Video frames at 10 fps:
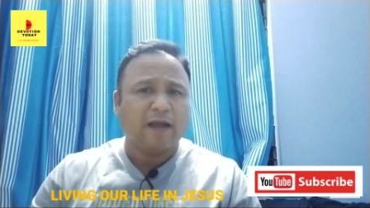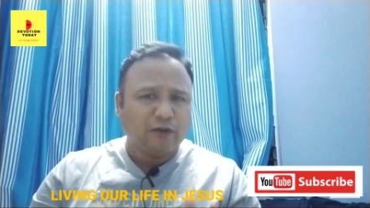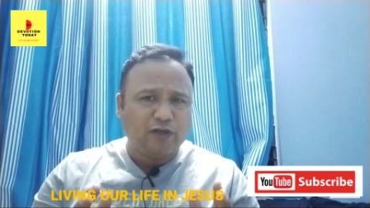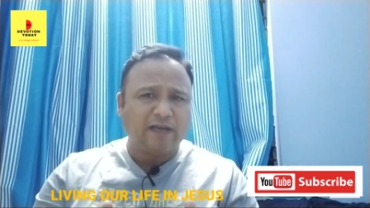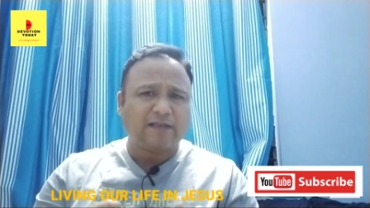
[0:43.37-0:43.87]

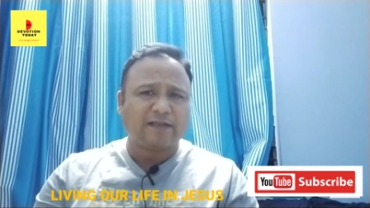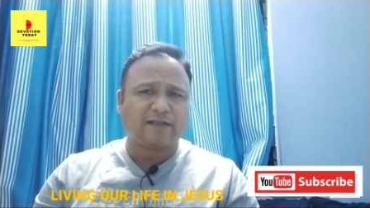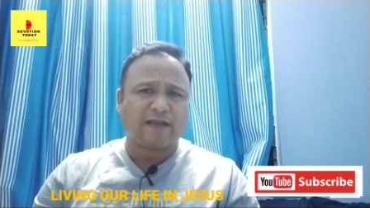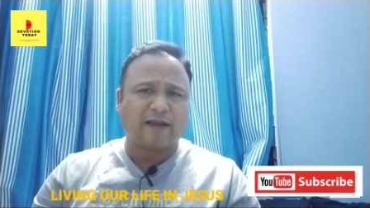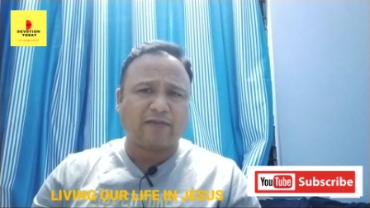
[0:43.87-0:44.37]
Jesus
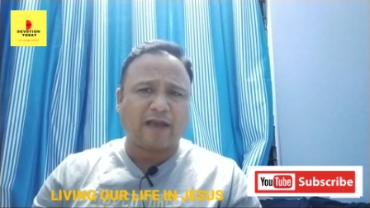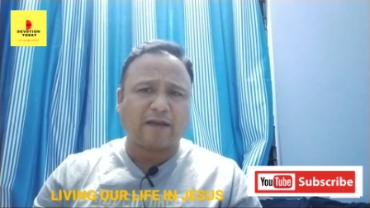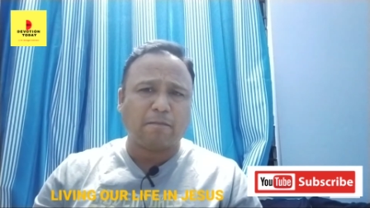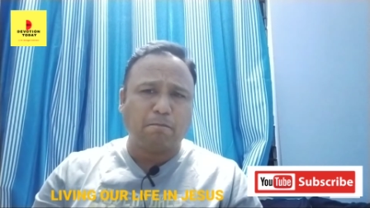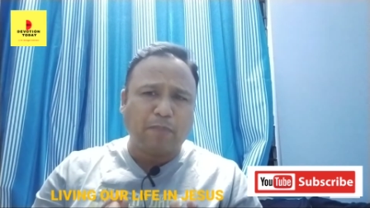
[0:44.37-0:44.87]
said
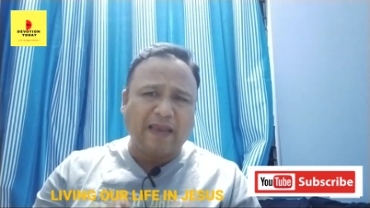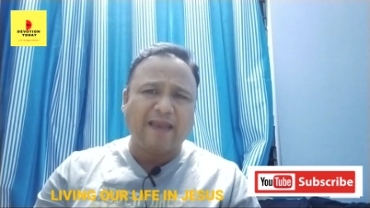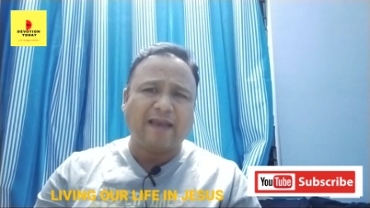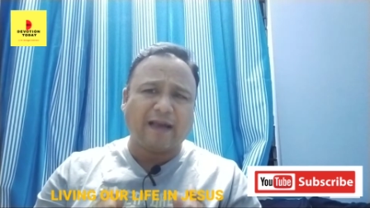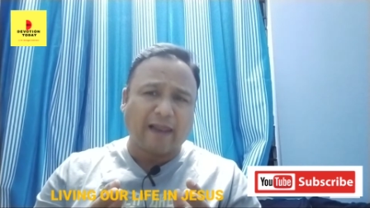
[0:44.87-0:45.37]
that
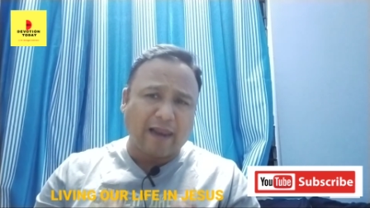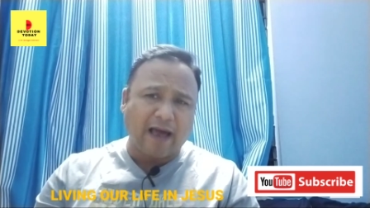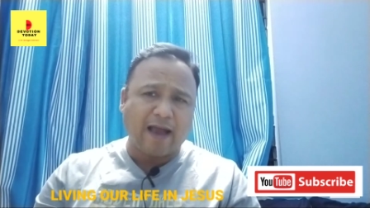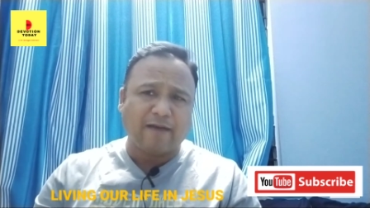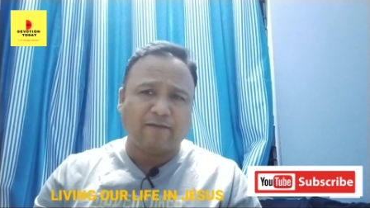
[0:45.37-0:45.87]
being
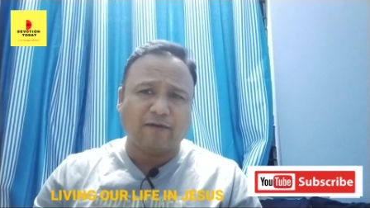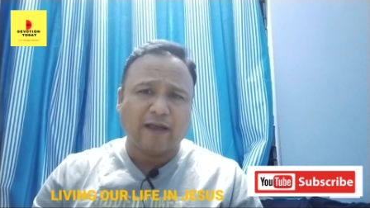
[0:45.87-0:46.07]
alive